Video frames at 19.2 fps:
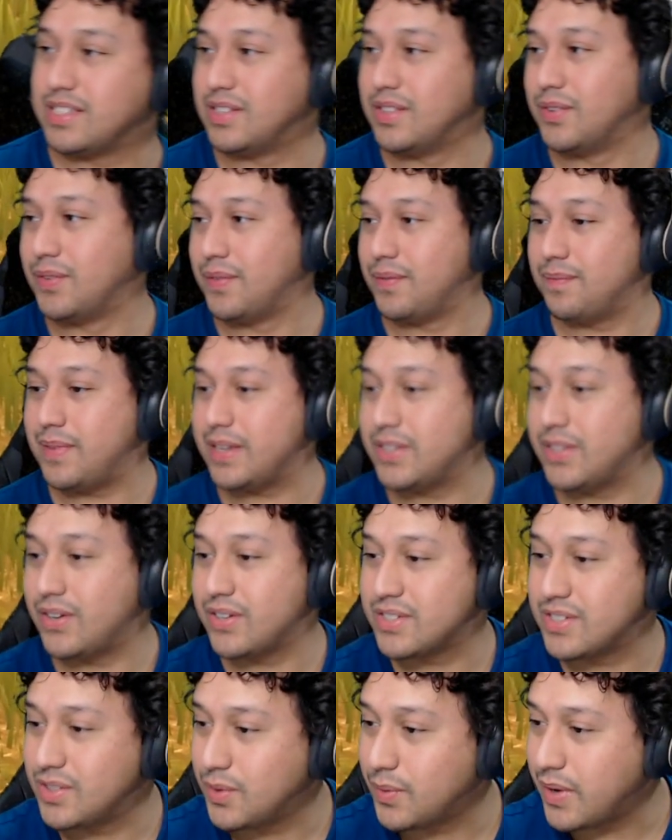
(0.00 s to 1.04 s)

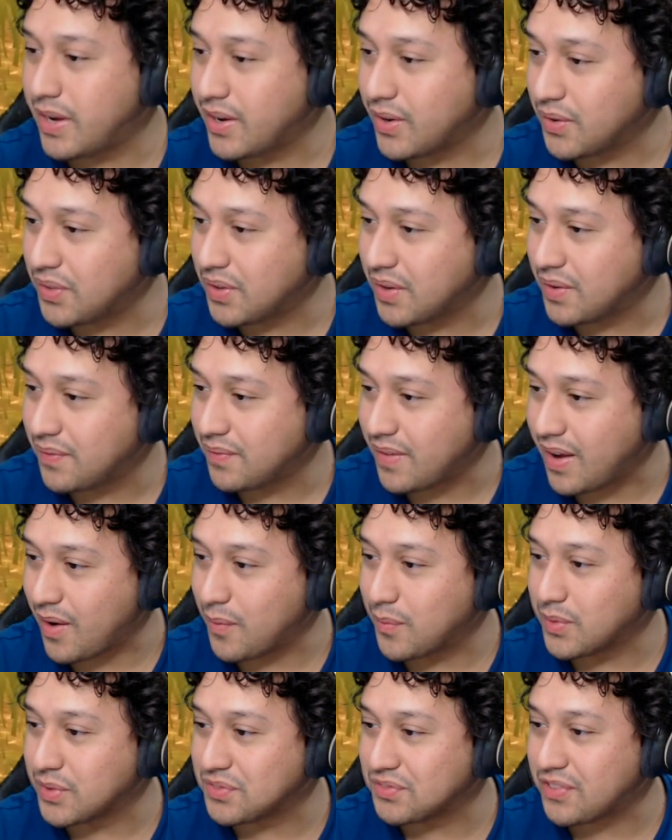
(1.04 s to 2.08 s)
the way. Hold up, I
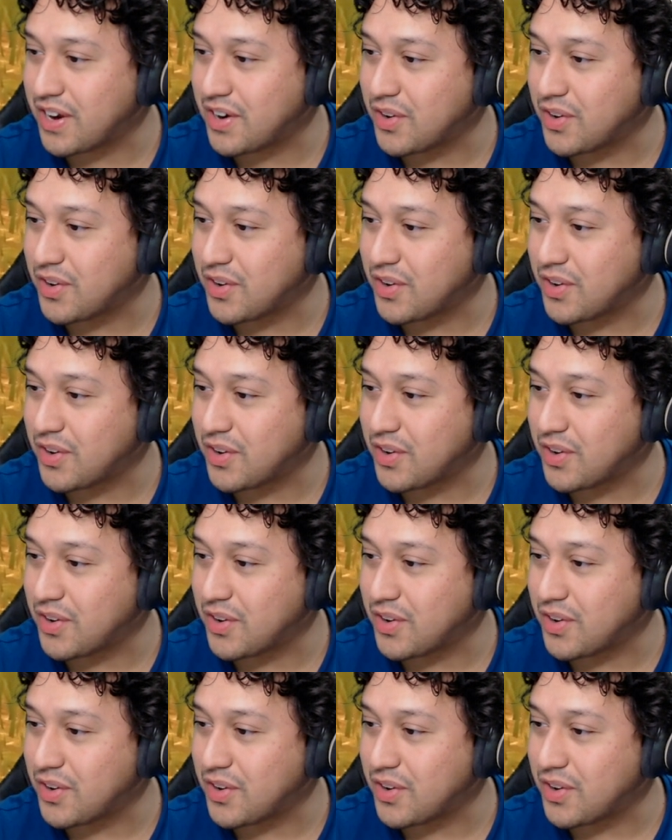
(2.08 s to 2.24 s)
almost ran